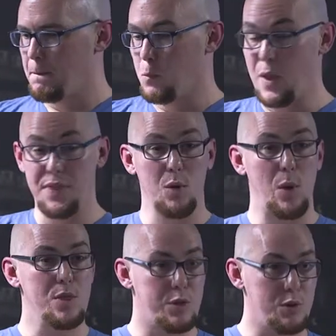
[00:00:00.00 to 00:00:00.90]
when they
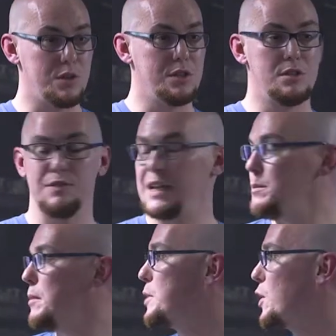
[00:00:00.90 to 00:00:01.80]
went through the
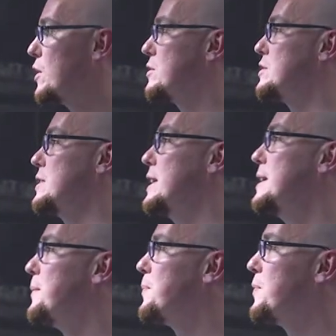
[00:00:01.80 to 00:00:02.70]
development bureaucracy,